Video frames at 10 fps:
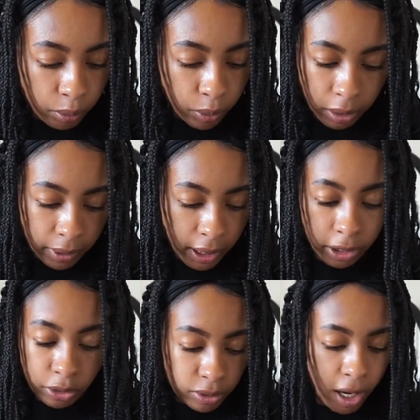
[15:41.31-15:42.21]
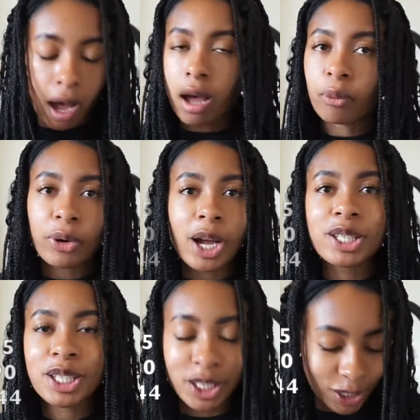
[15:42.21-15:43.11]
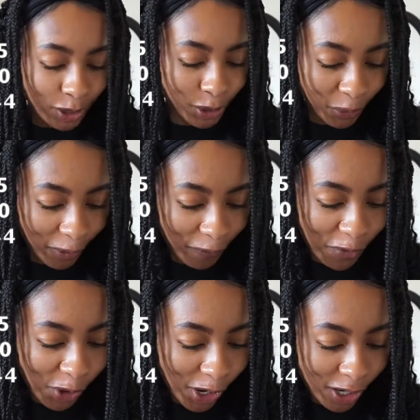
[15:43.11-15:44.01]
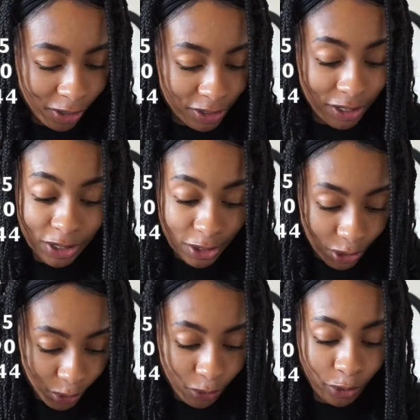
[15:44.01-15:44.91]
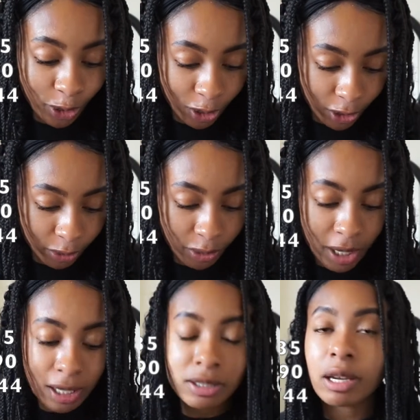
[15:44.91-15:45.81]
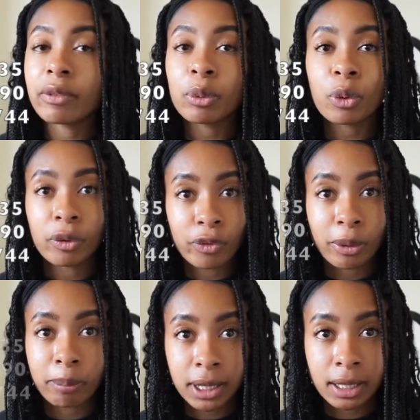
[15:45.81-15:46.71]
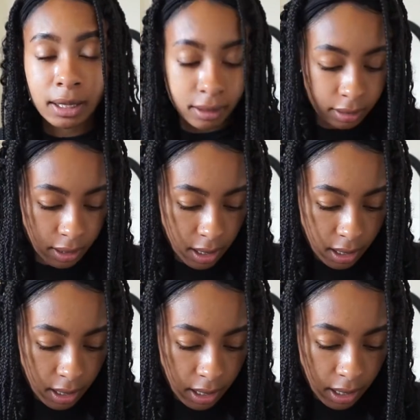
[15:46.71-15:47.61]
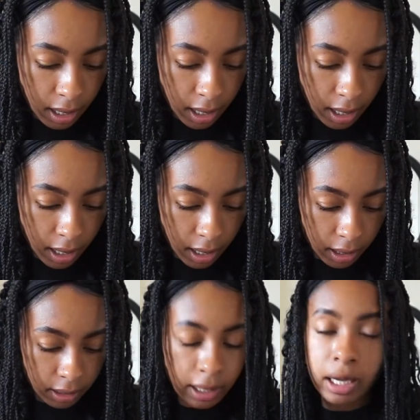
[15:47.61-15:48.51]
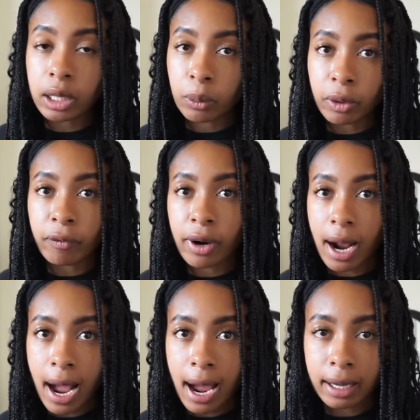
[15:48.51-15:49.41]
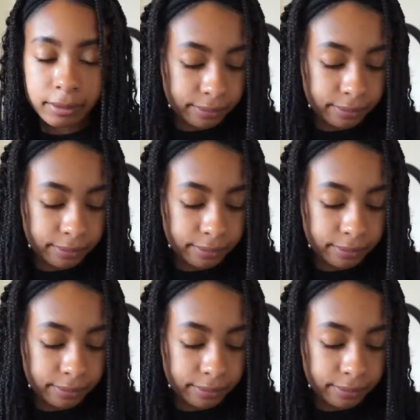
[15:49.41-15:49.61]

Where are we at? Utah. We're at 62 for a low, 71 for a median, and 81 for a high.